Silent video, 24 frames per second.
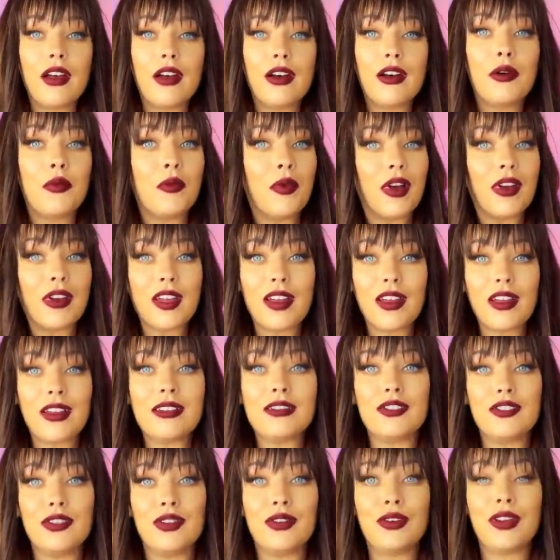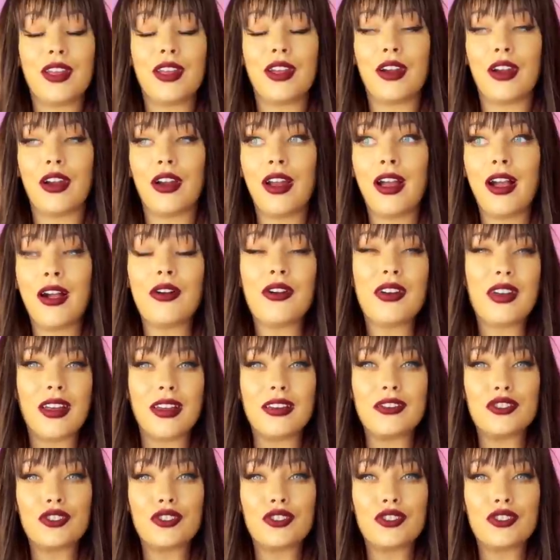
what could I do here? How could I